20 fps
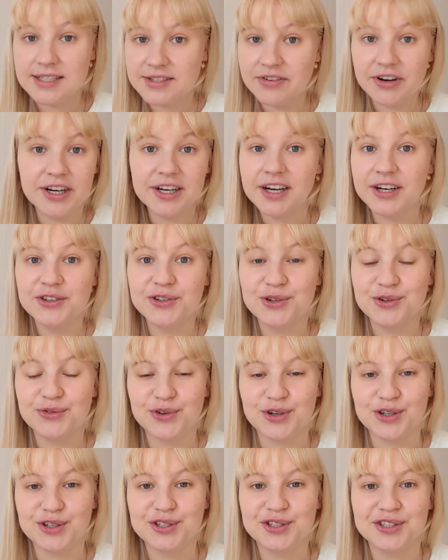It's very
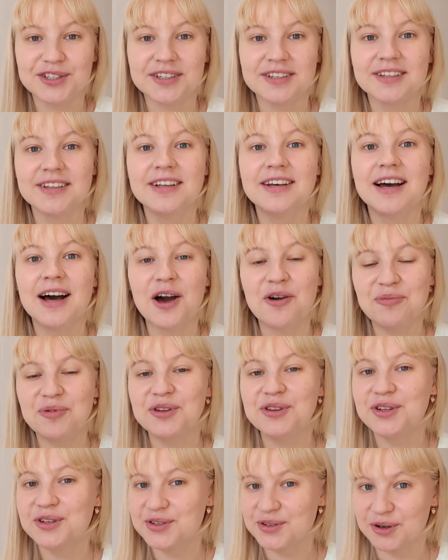controversial, I
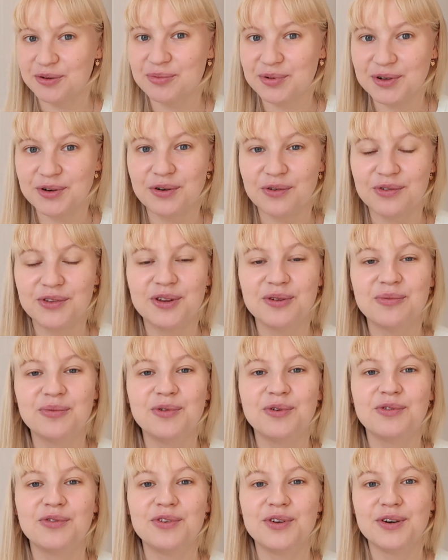mean, the topic of the
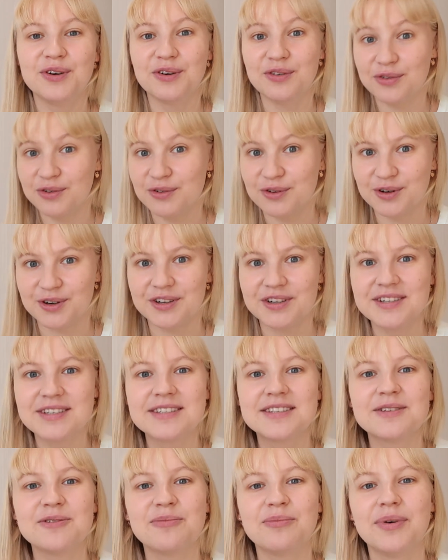movie, of
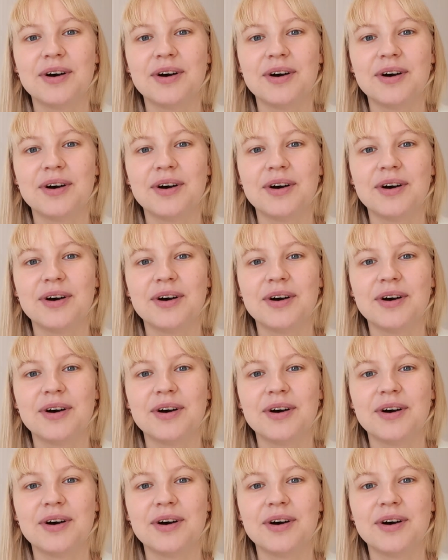course,